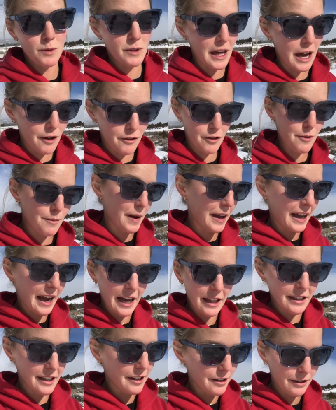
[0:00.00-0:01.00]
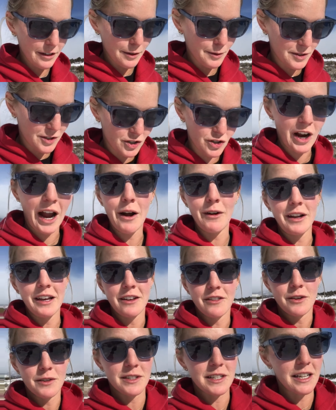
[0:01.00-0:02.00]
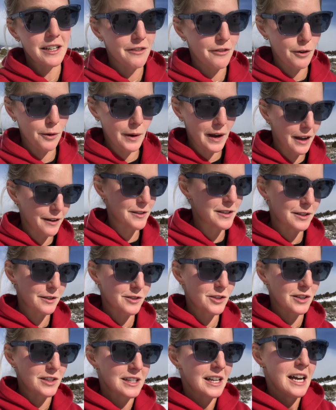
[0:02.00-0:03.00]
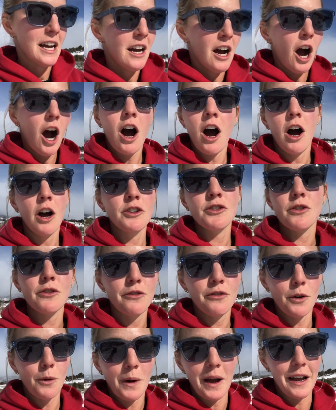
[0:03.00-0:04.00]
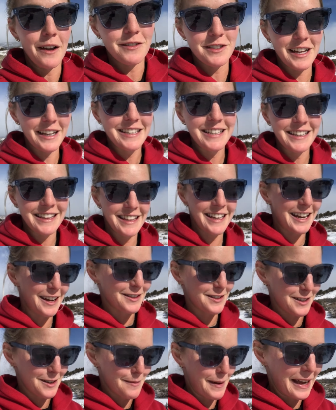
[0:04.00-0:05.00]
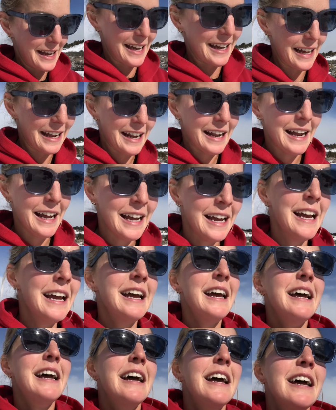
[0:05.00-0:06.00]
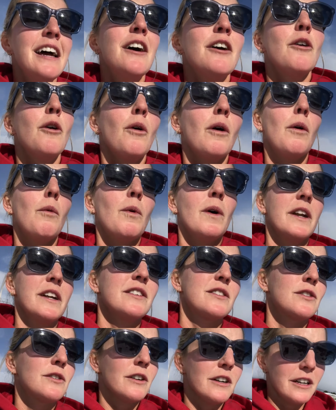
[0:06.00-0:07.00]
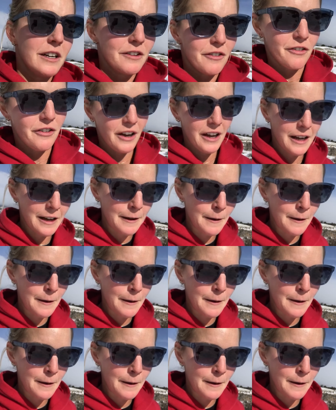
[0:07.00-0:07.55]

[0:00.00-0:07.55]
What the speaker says: without them, I literally was drowning in those 80-foot waves, with just 100-foot waves. I didn't think I was going to make it. Well, what is grief?